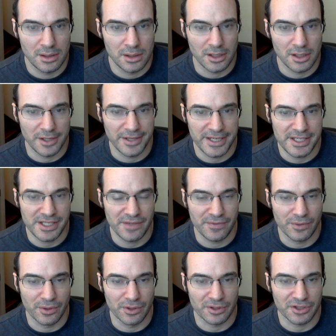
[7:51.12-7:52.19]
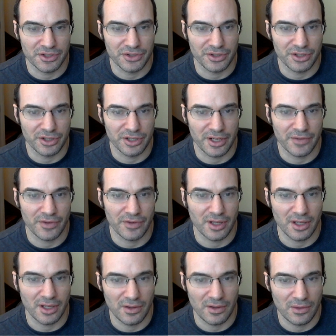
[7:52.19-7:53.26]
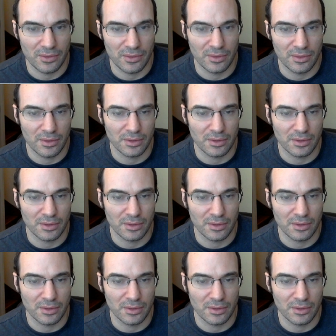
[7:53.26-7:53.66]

Knight c4 looks strong after king e2.